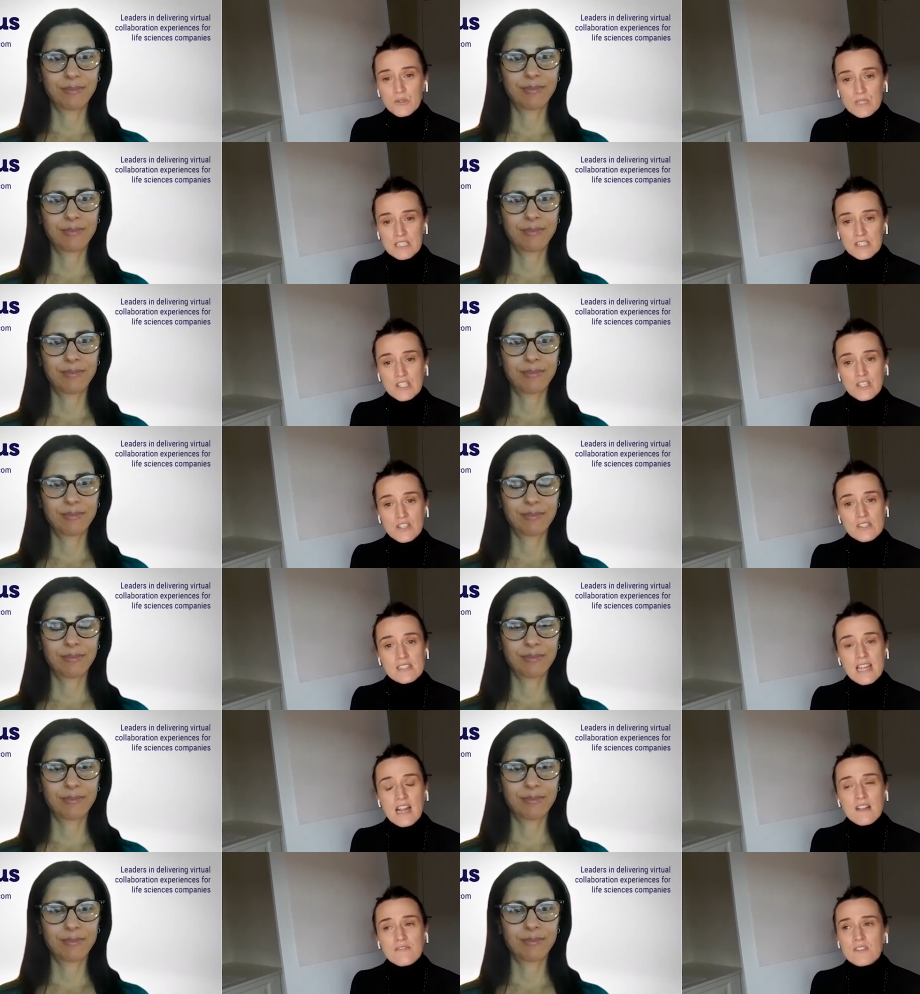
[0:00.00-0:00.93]
Speaker 1: tune into
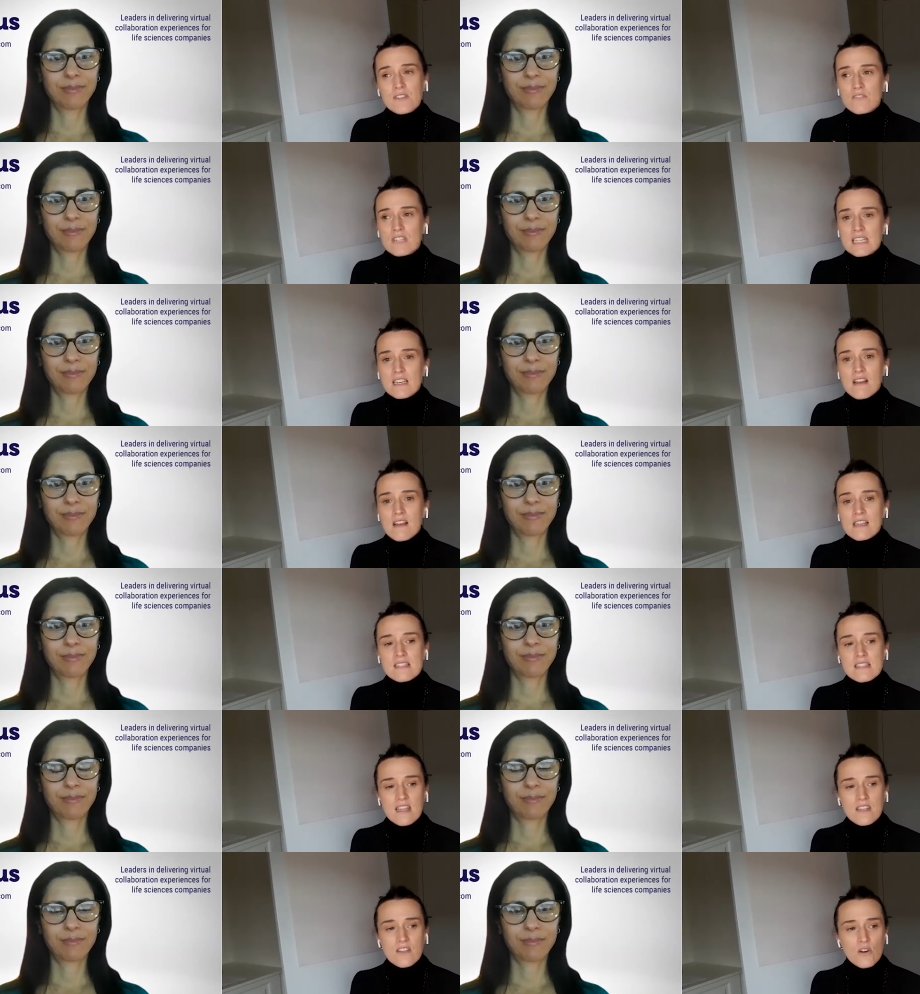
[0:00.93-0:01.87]
yourself and realize
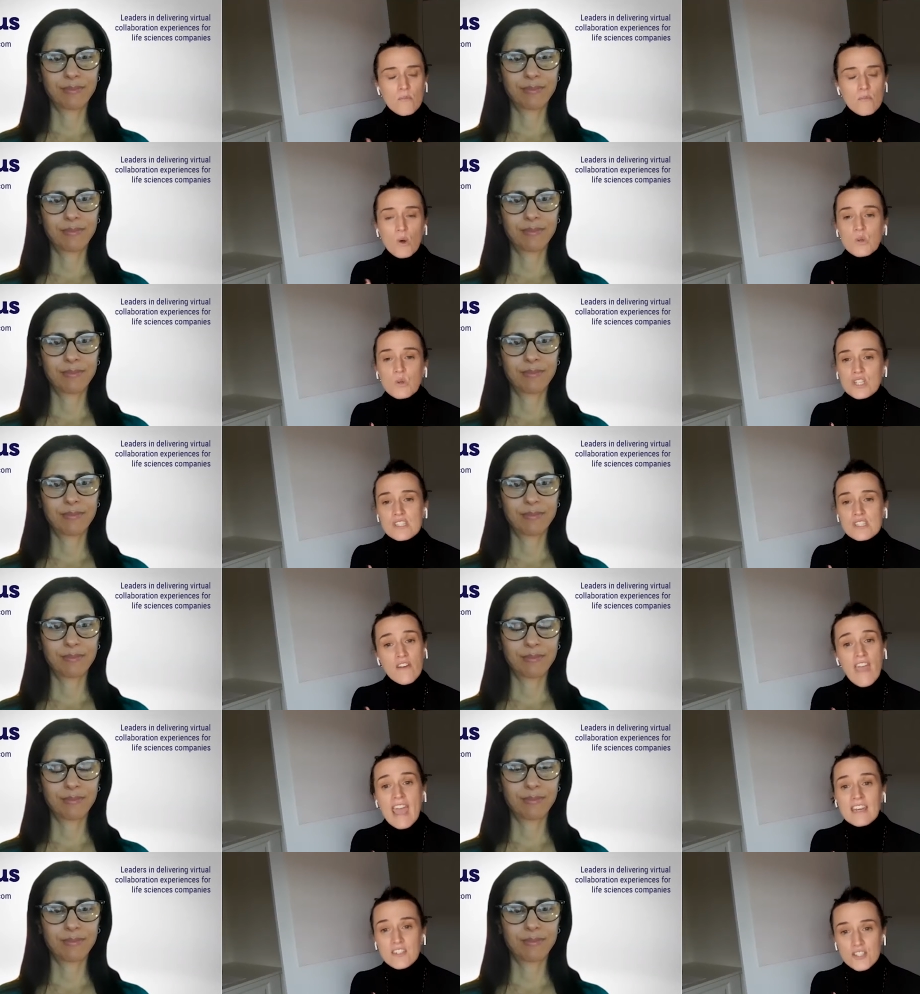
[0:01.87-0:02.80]
that your emotions
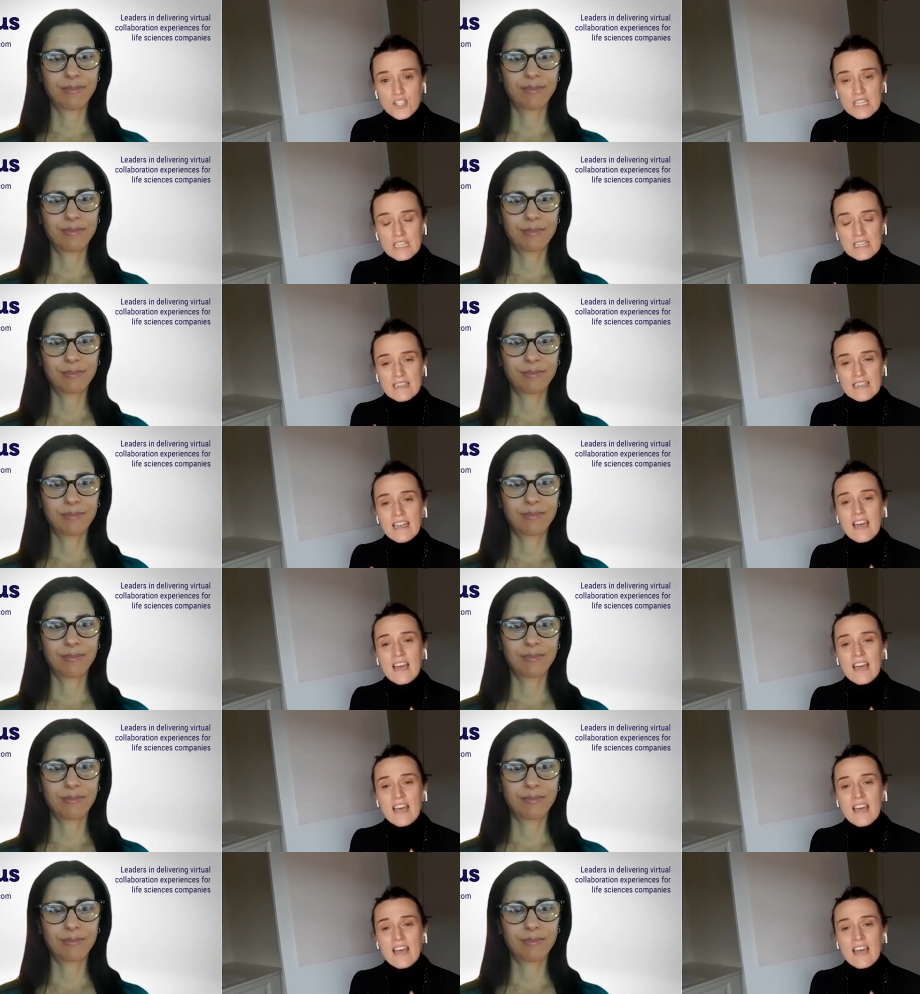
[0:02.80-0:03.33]
are energy